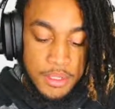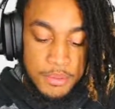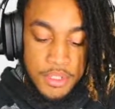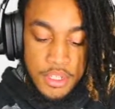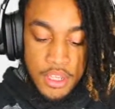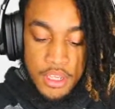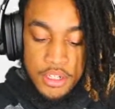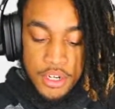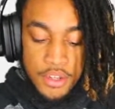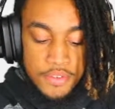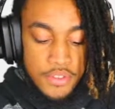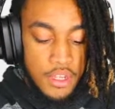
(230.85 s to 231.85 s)

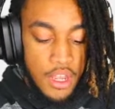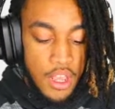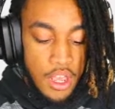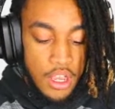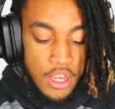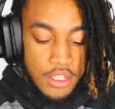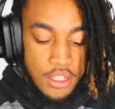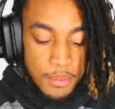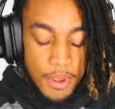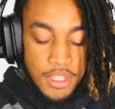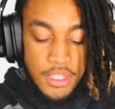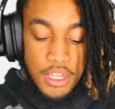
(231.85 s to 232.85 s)
MCHF's
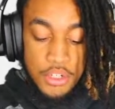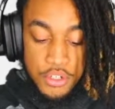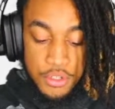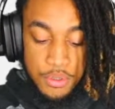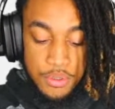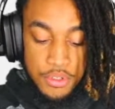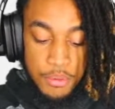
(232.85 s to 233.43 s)
customized Satan shoes.